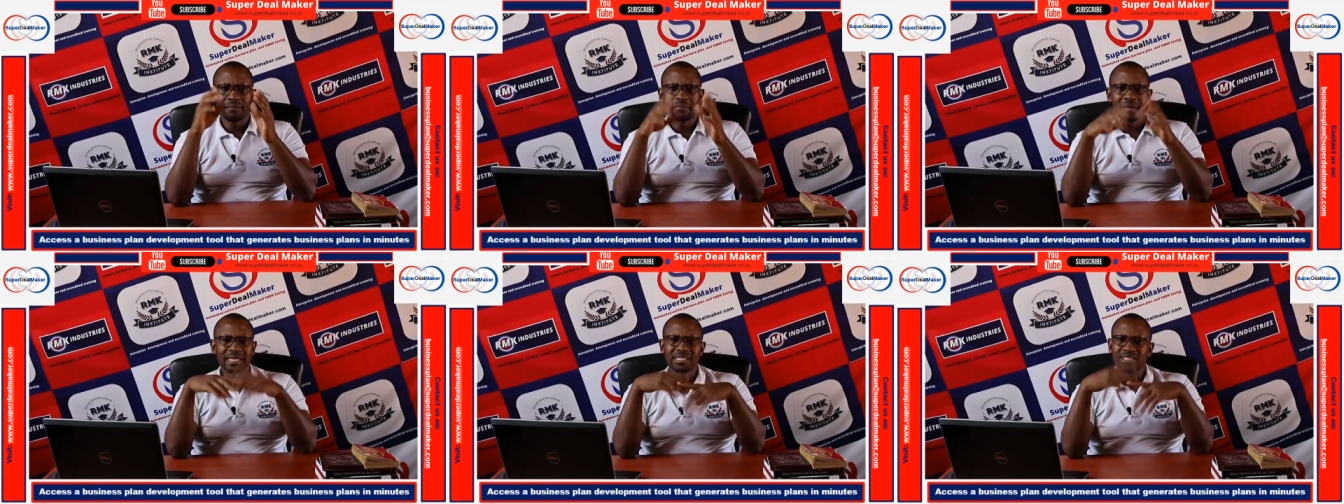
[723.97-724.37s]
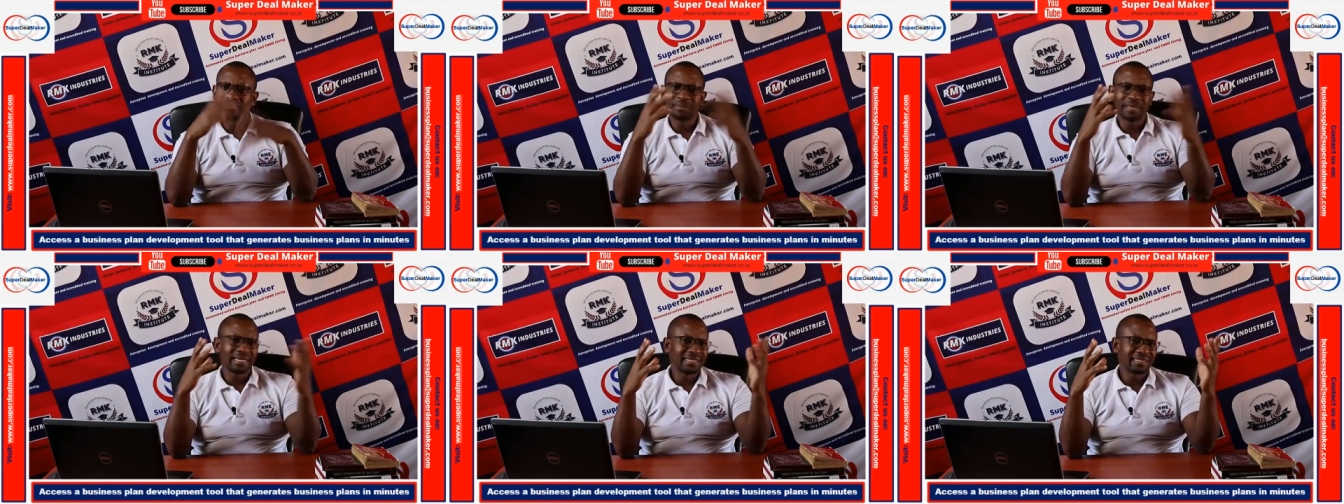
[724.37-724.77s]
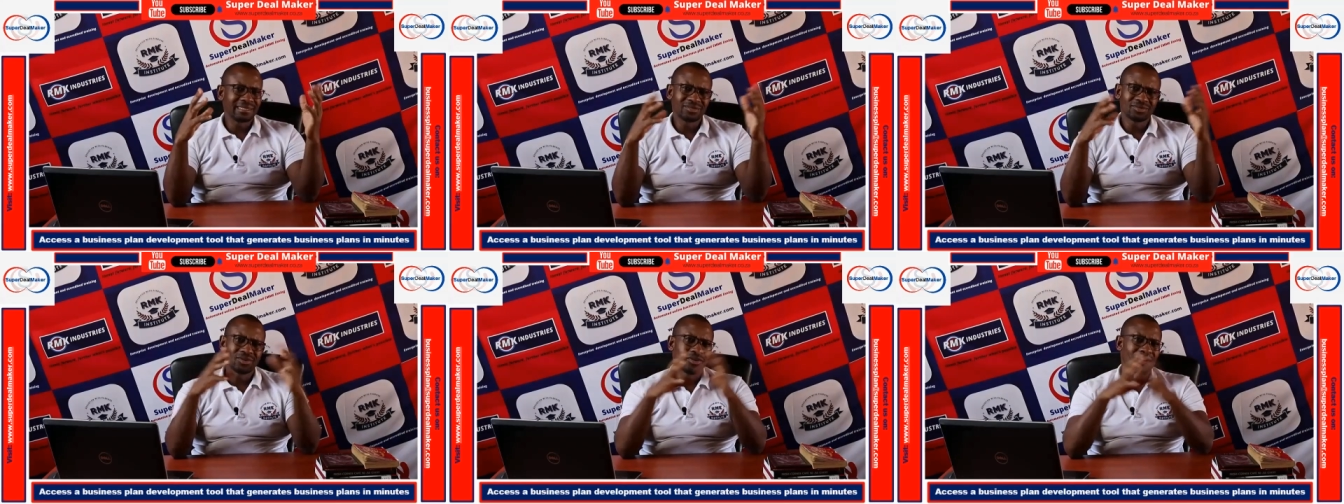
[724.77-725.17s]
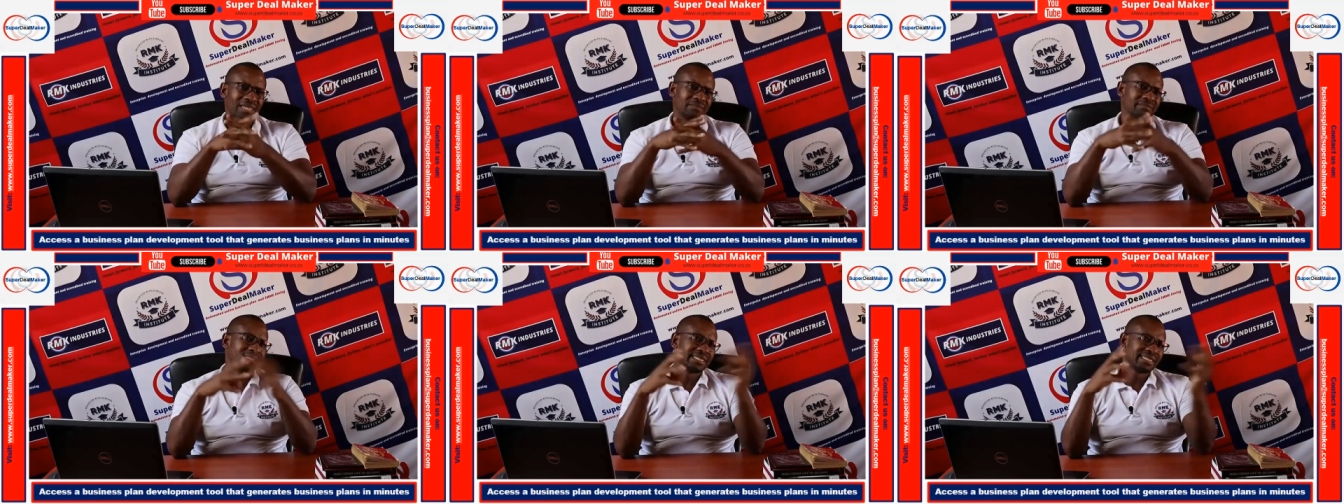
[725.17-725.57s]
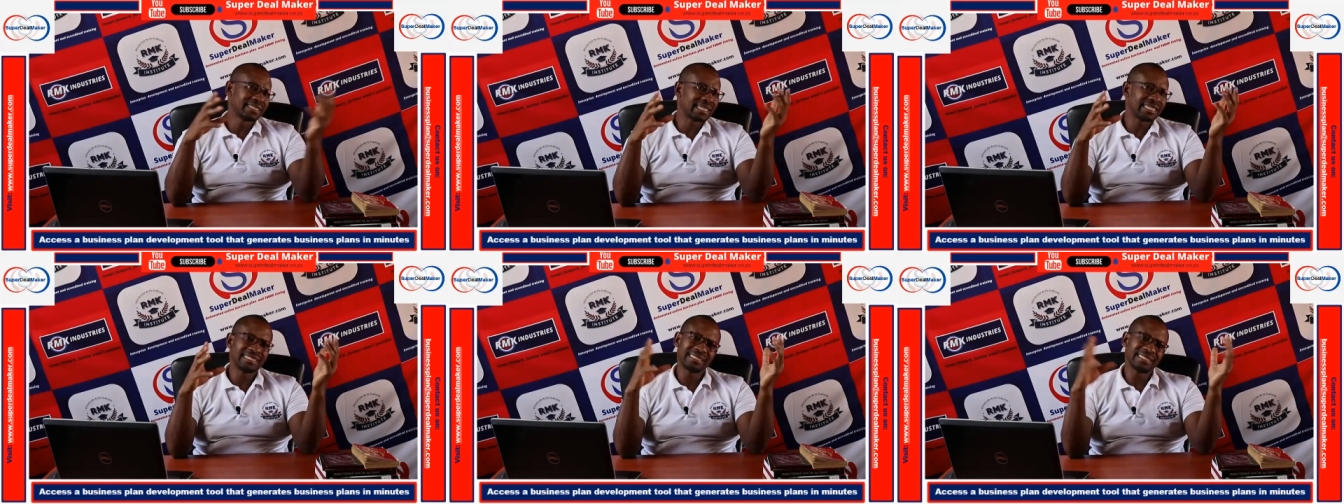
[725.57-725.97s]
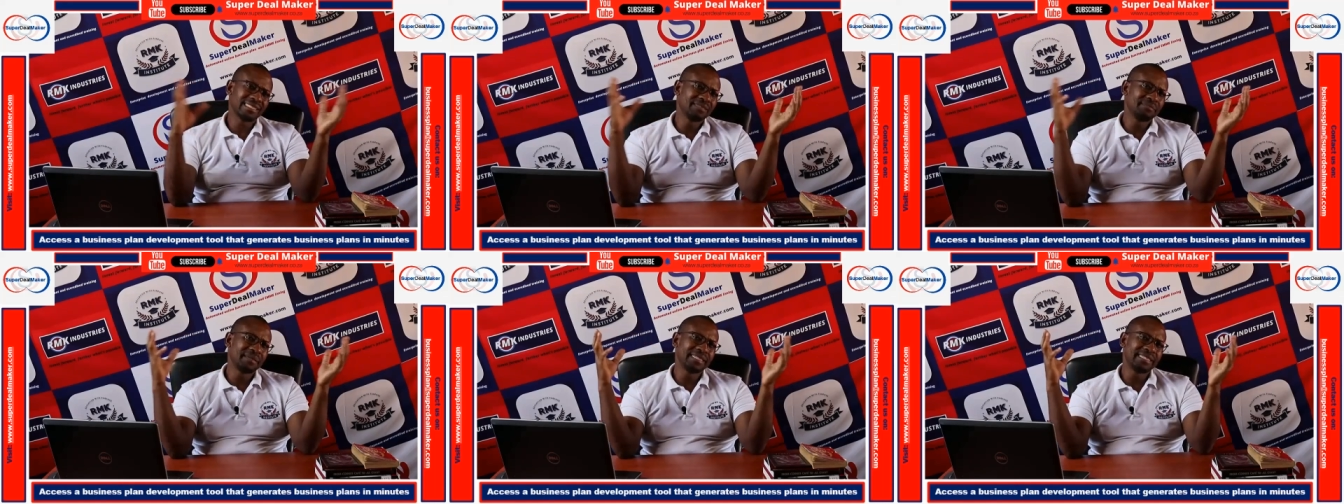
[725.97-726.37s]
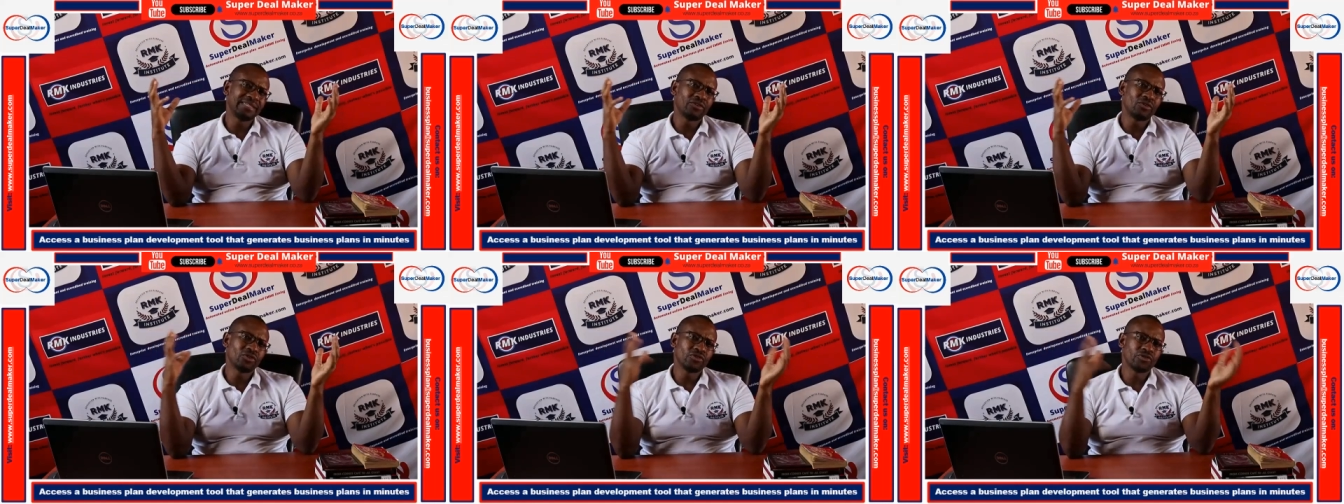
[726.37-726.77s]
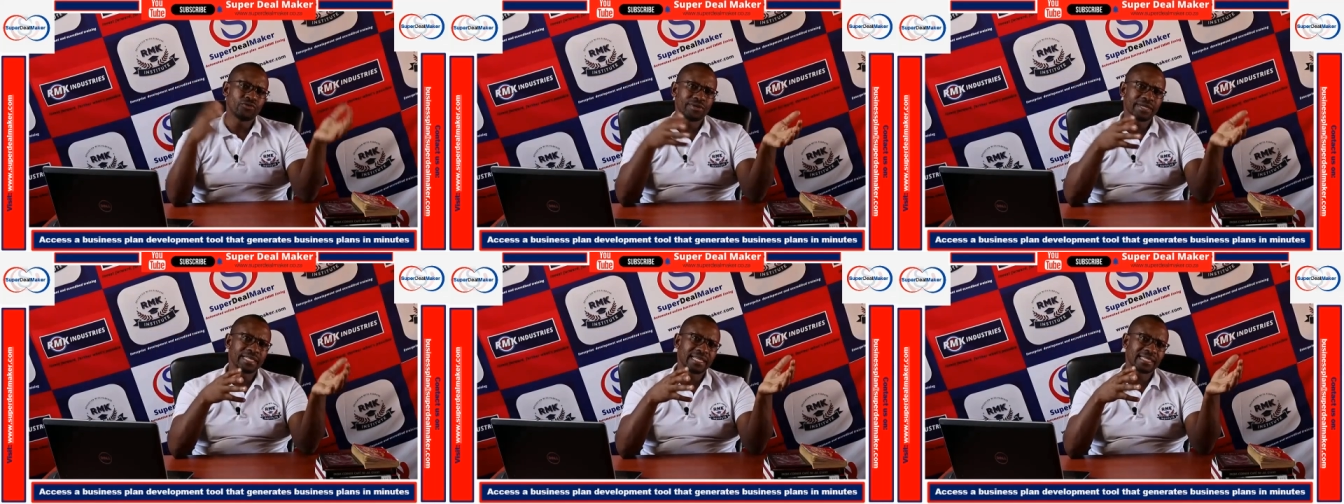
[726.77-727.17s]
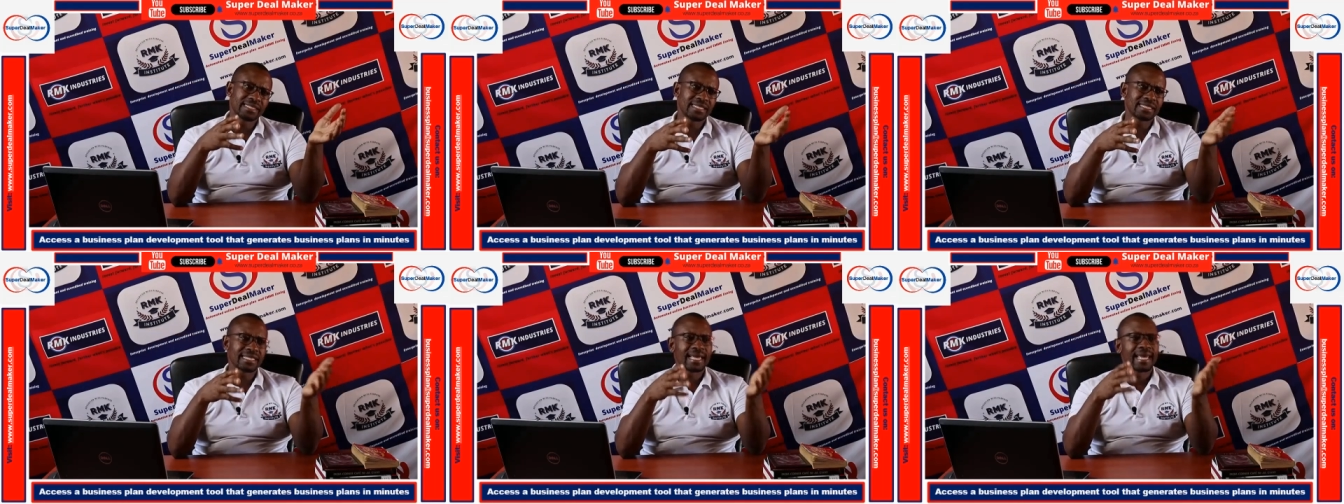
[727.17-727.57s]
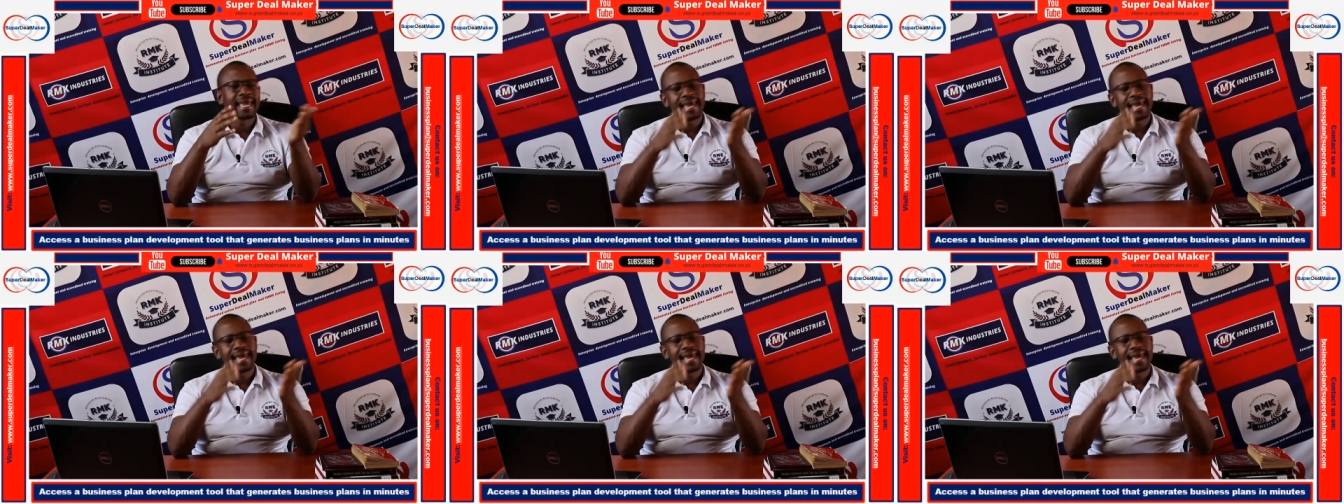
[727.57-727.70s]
management or administration, depending on your weaknesses.